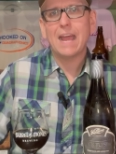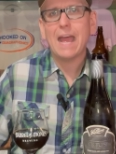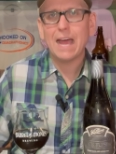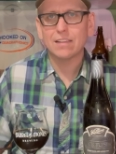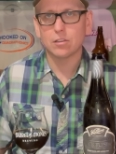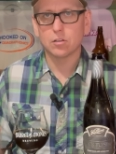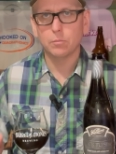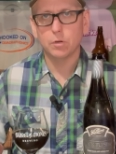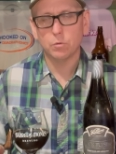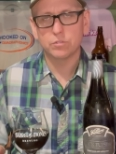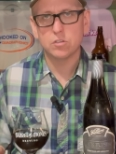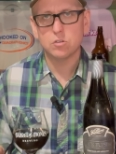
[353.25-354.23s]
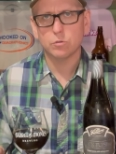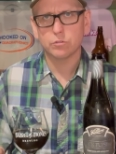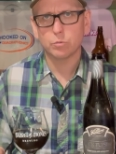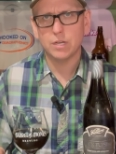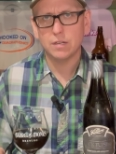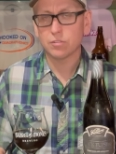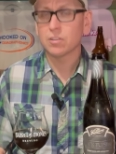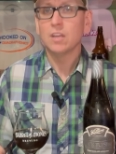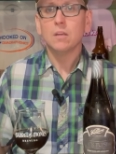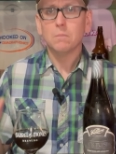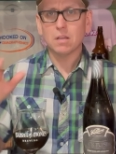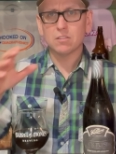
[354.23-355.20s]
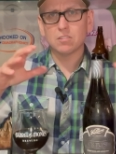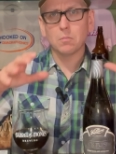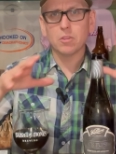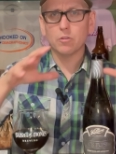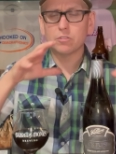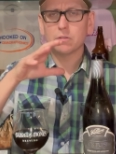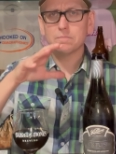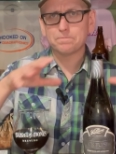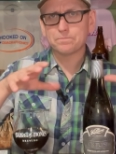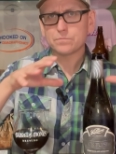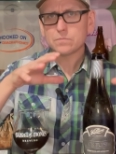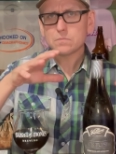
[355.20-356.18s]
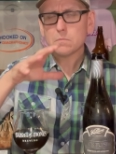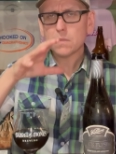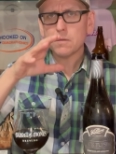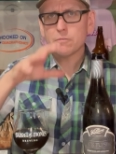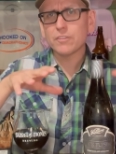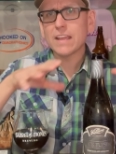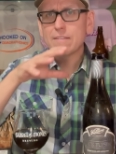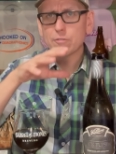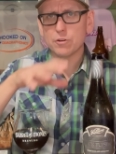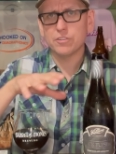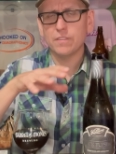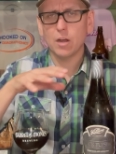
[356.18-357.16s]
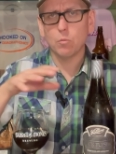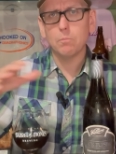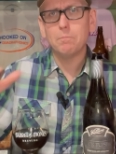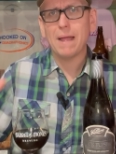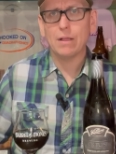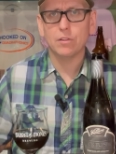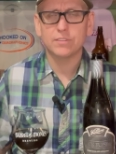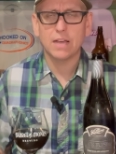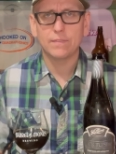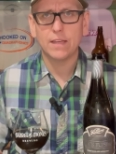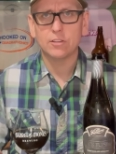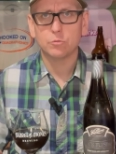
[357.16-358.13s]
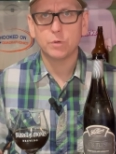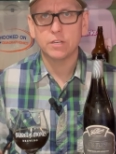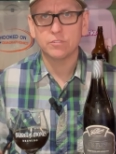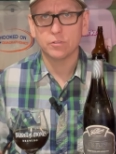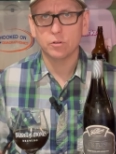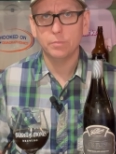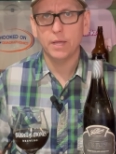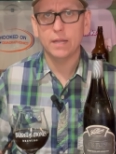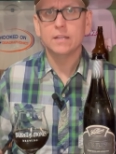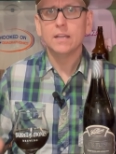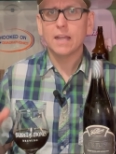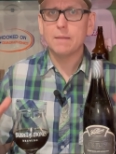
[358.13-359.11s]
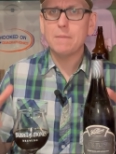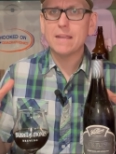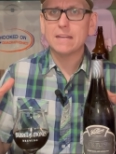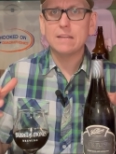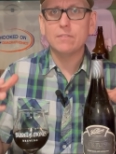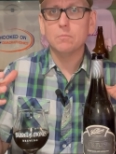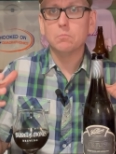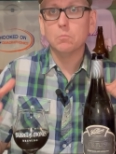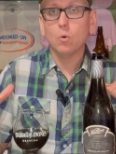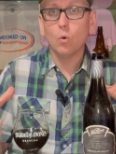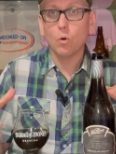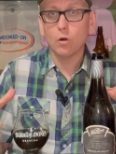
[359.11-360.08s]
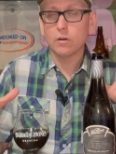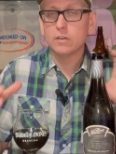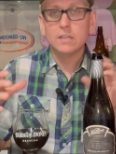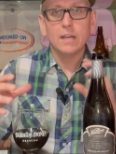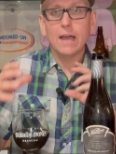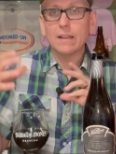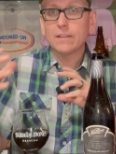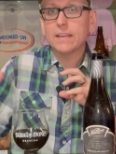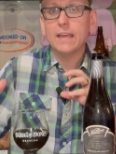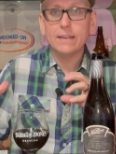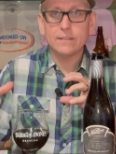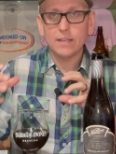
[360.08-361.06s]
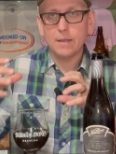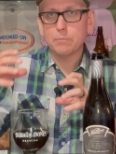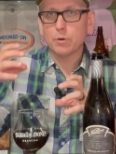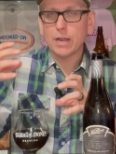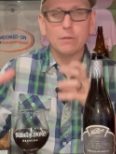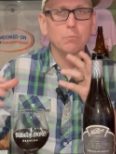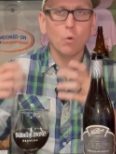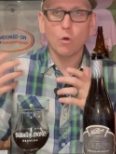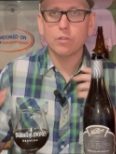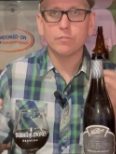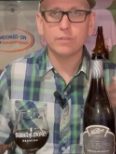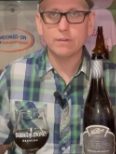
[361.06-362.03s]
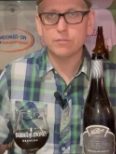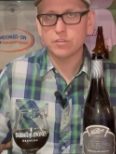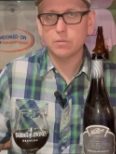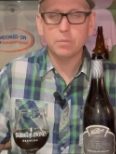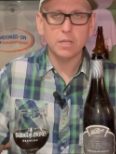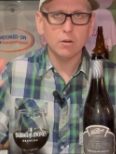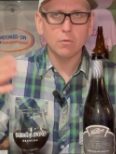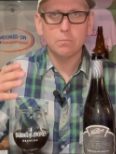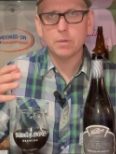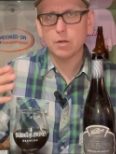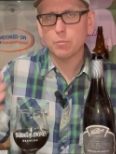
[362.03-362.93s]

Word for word: and has a little bit of residual sweetness because some of those flavors in there will balance out that sweetness a little bit and make it even more elegant and bring out more of the flavors in the beer.